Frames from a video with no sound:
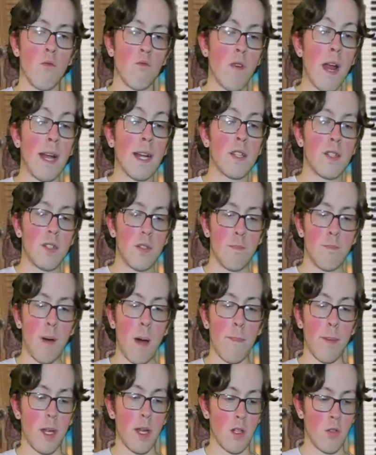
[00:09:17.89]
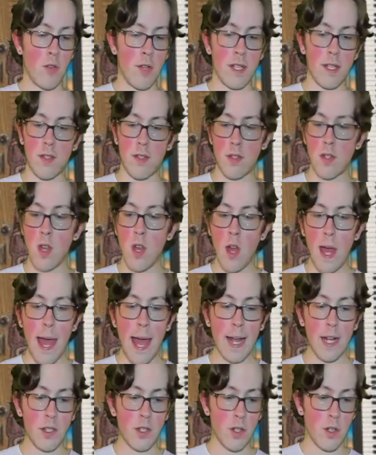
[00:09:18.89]
Rex puppet Chris
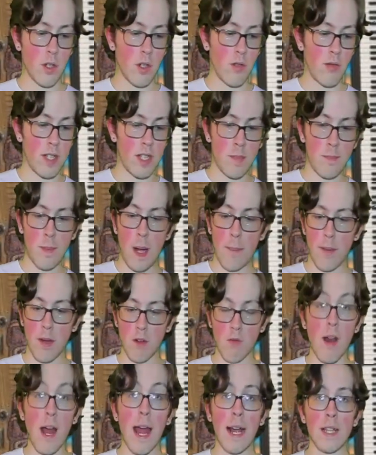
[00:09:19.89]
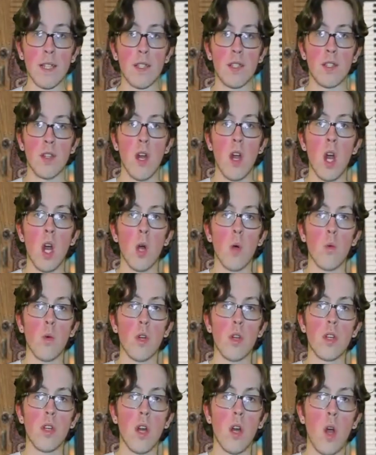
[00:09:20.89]
actor Chris puppet Rex
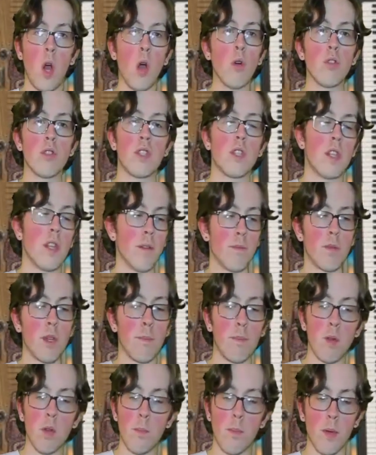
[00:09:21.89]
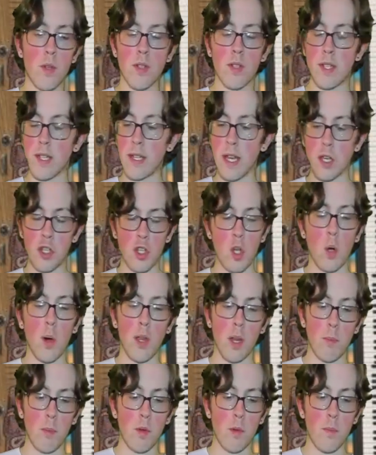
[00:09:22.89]
would host the, the bloopers and like show all
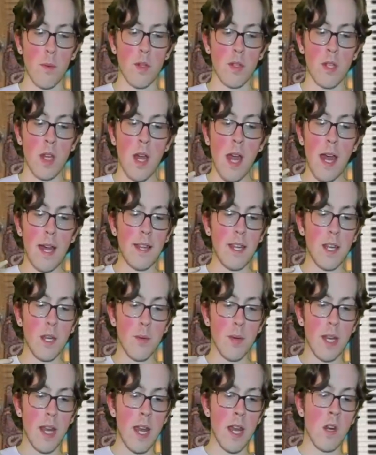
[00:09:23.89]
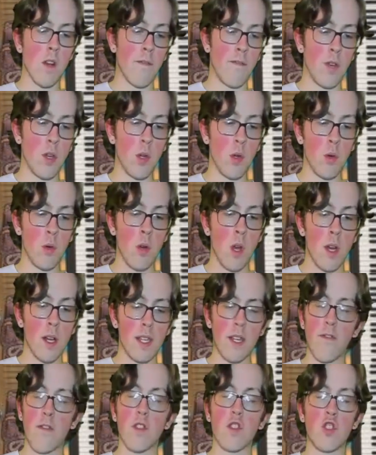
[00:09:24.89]
the bloopers and then he would interview
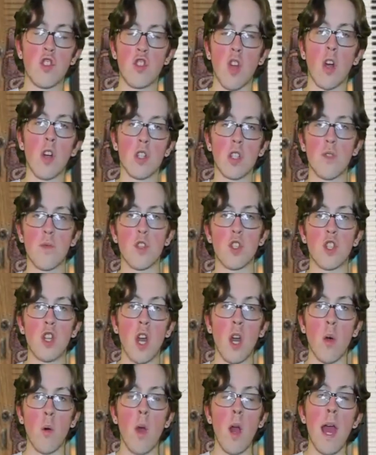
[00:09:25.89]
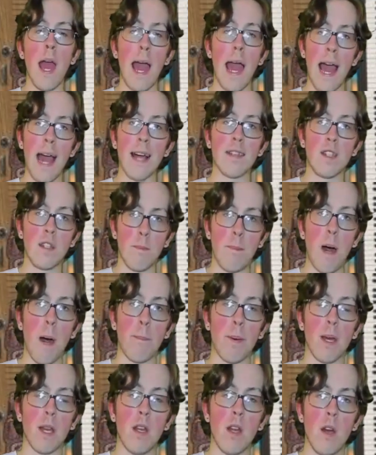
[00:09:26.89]
different stars of the show as the
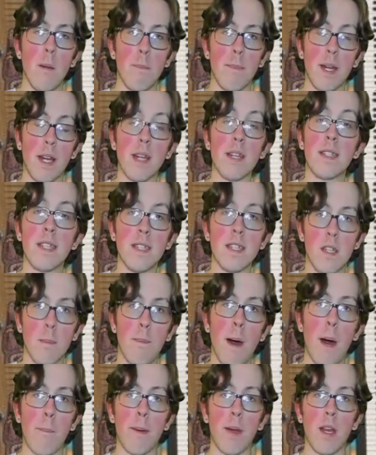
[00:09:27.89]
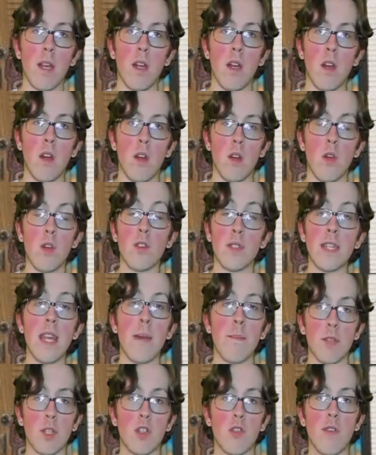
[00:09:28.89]
puppet because he's the puppet whose
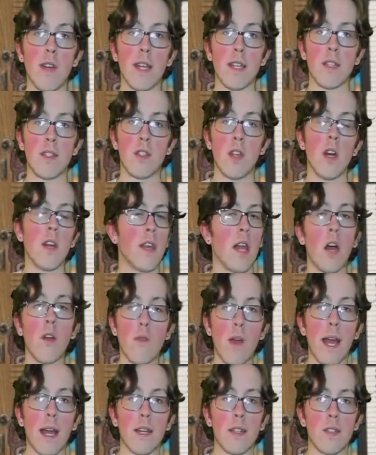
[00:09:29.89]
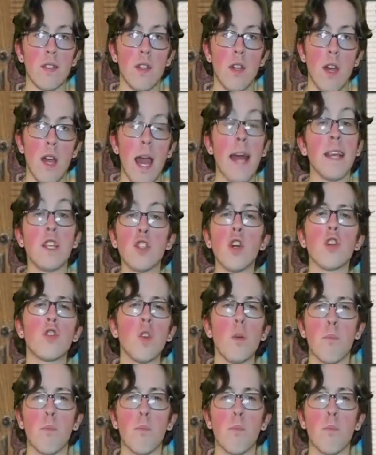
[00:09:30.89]
name is Chris, not Rex, and he's also